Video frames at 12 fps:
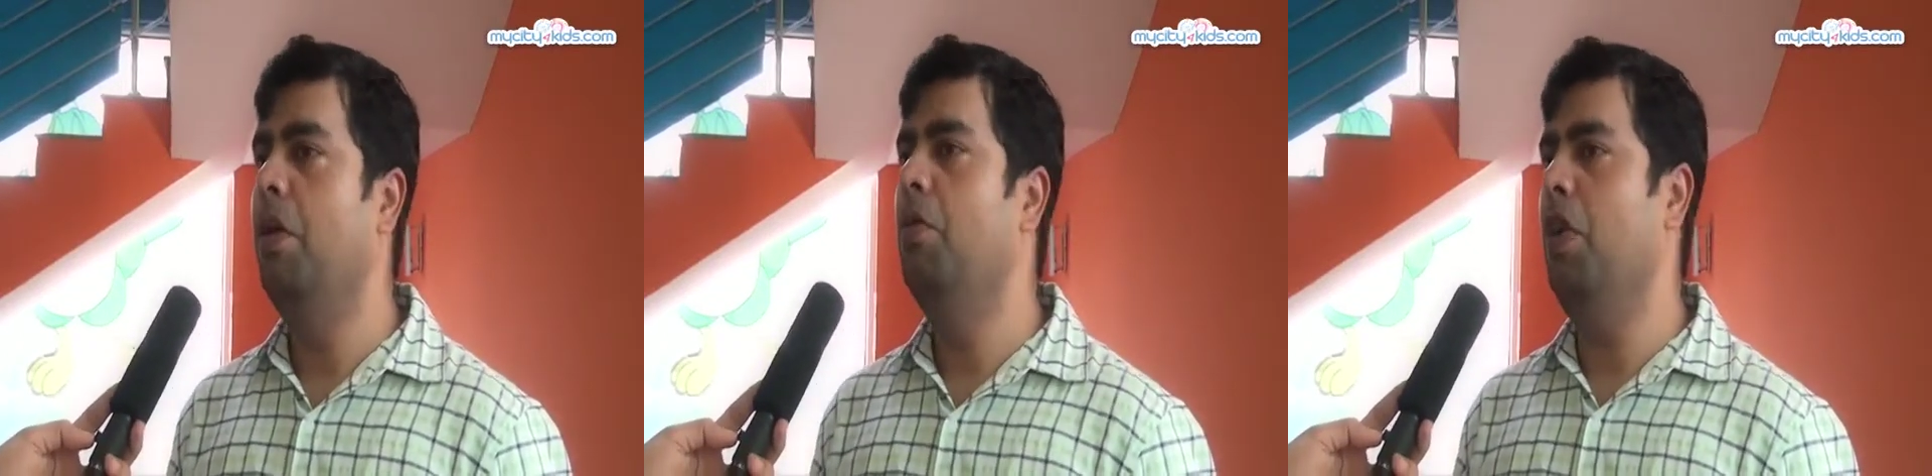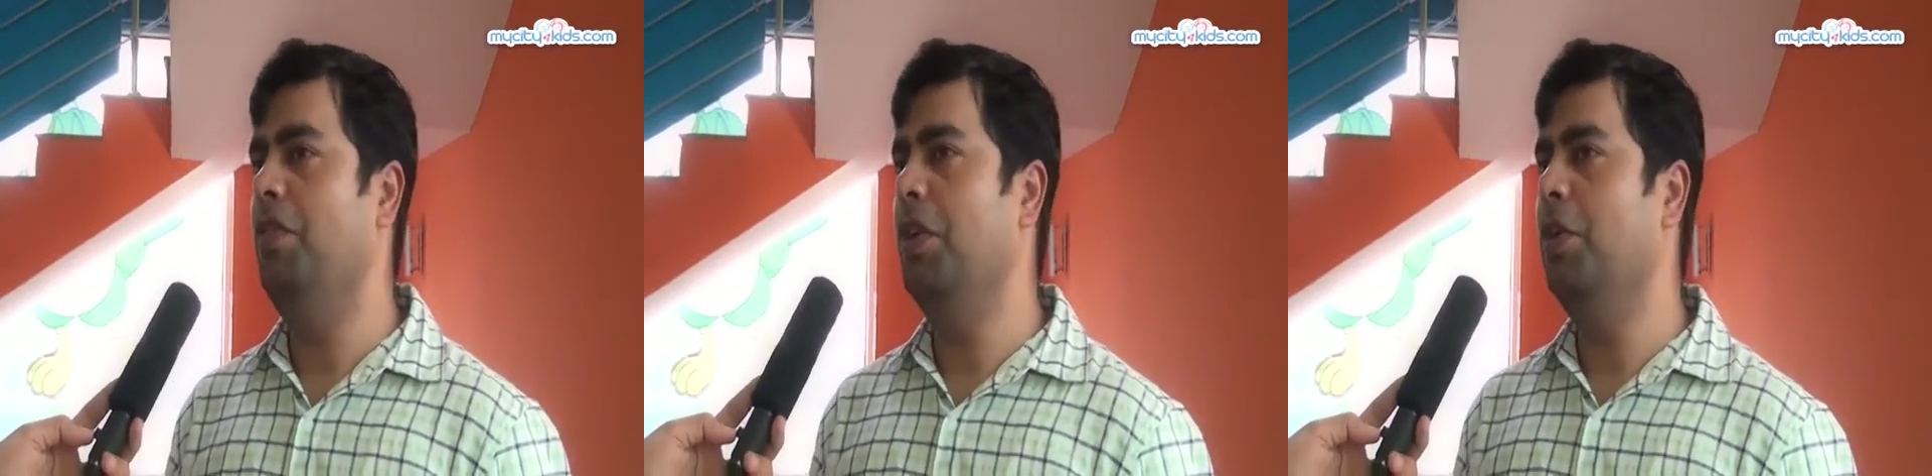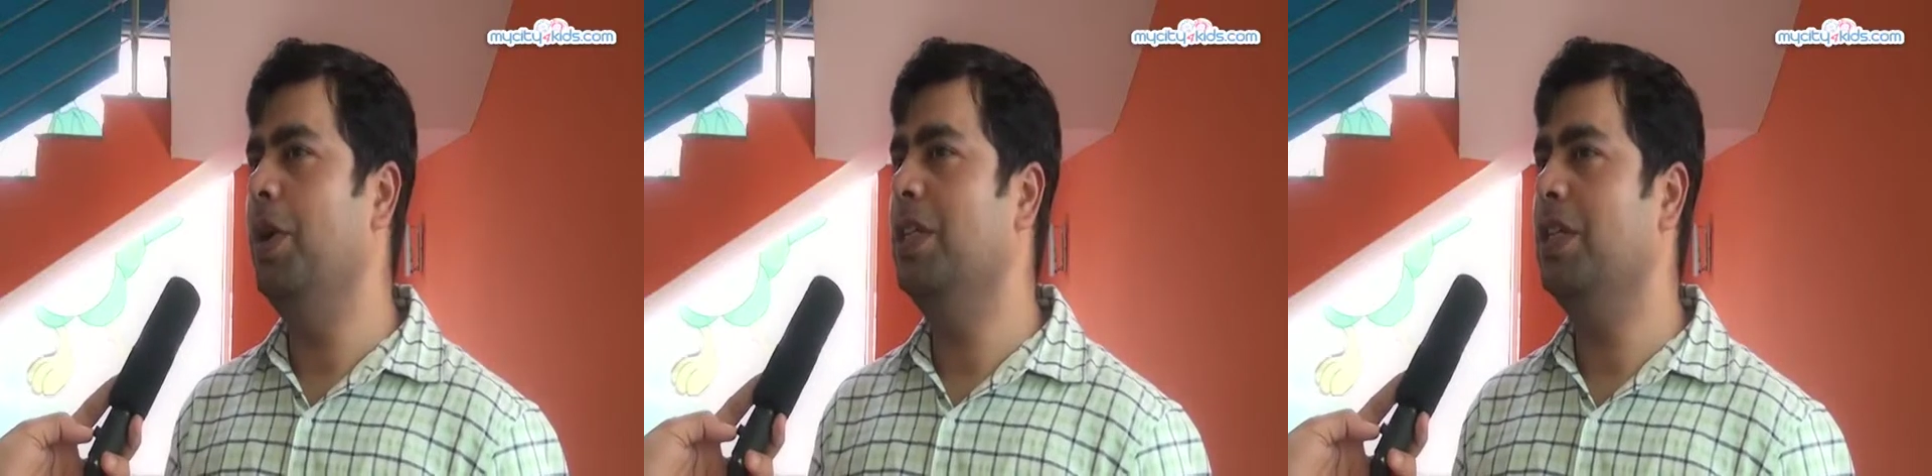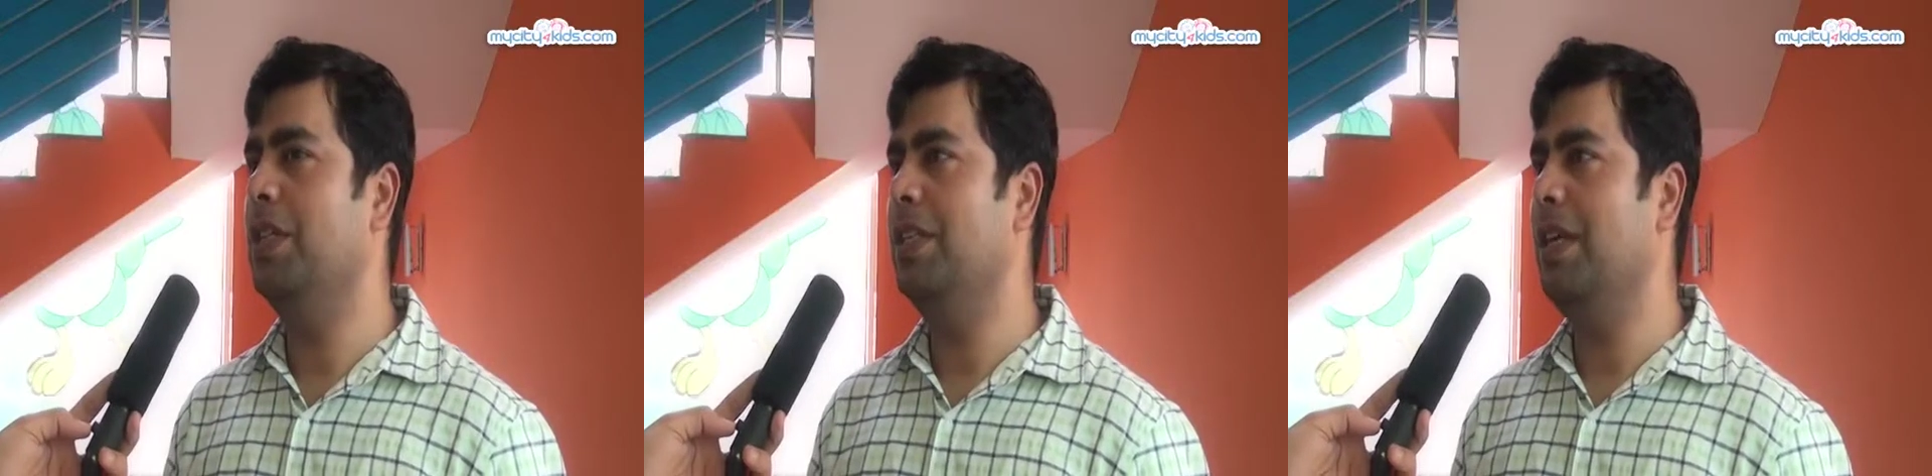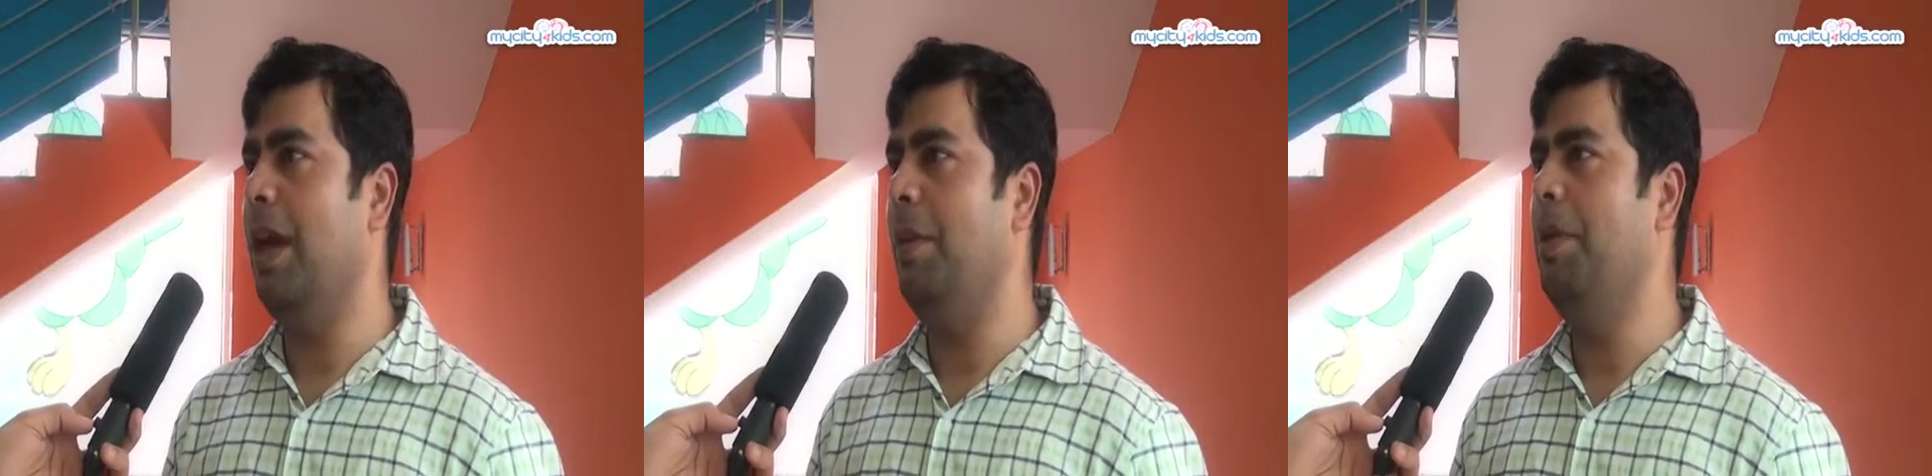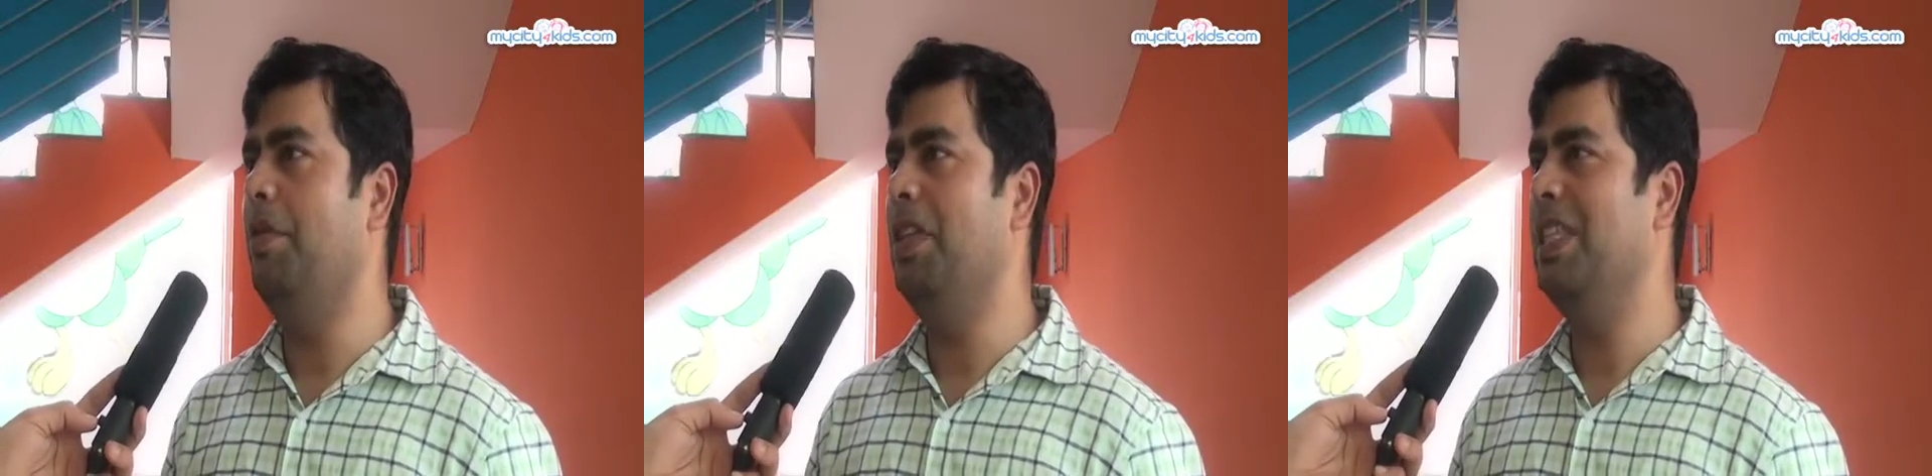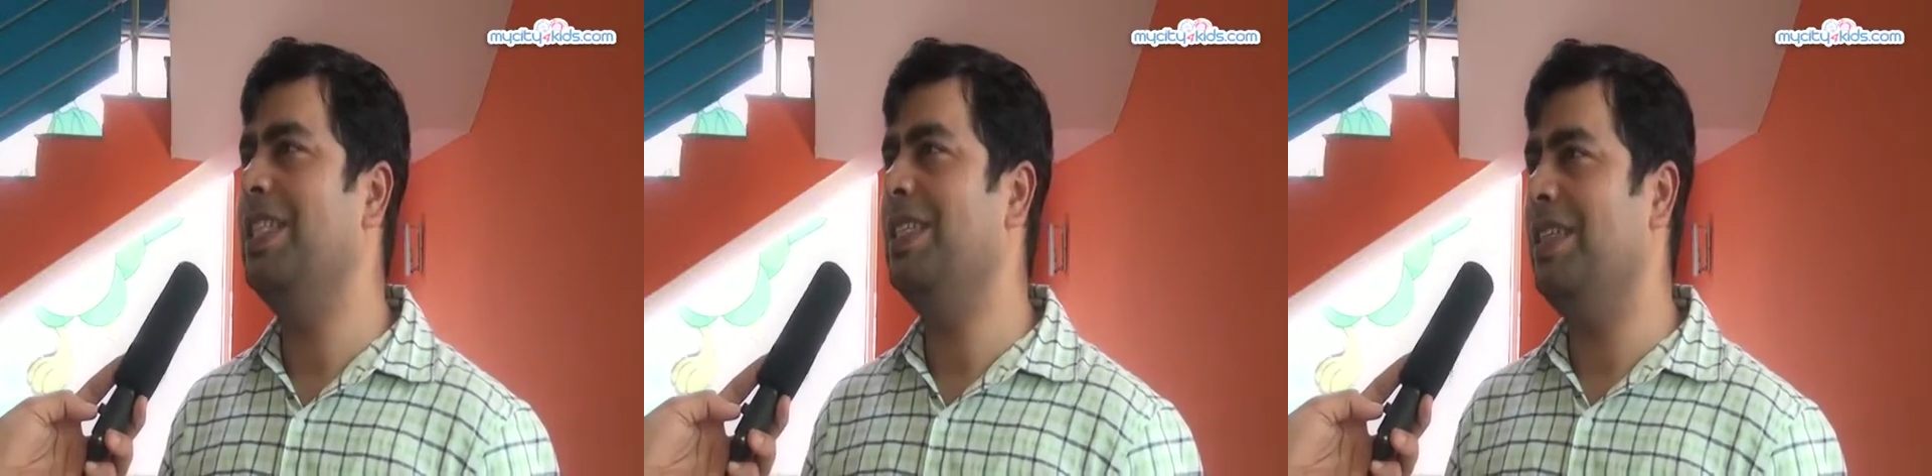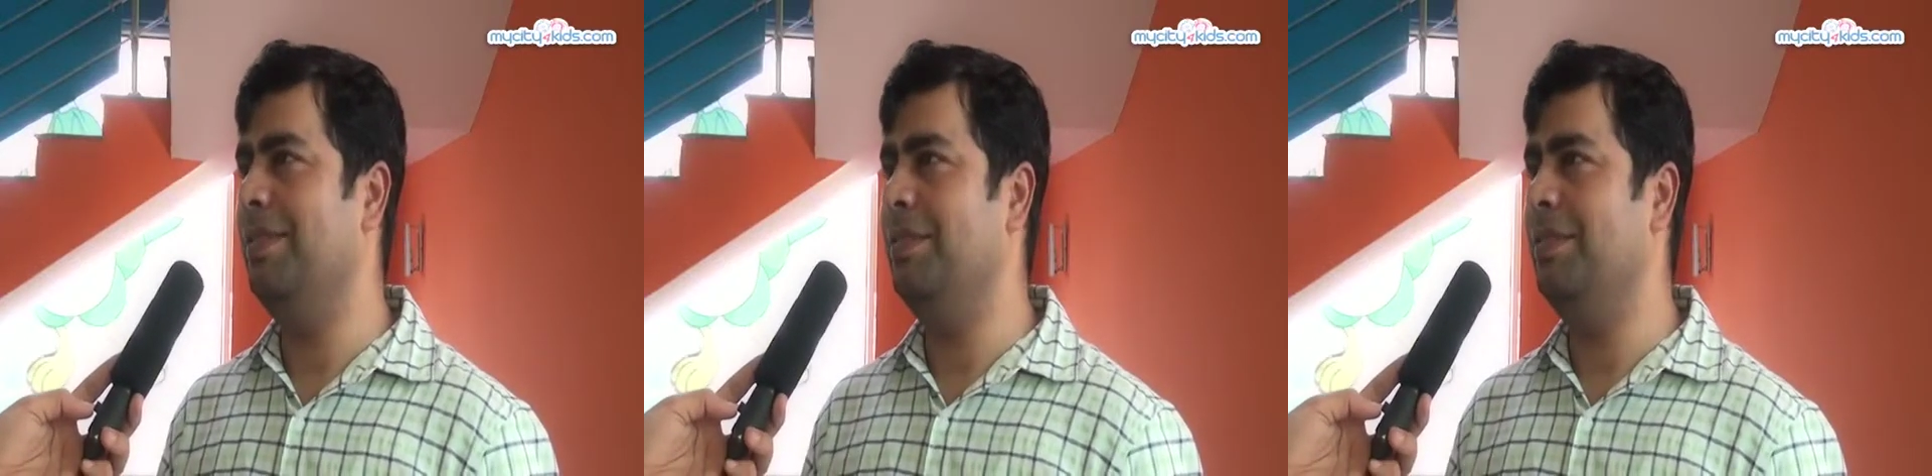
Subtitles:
What we do is, I mean, we just,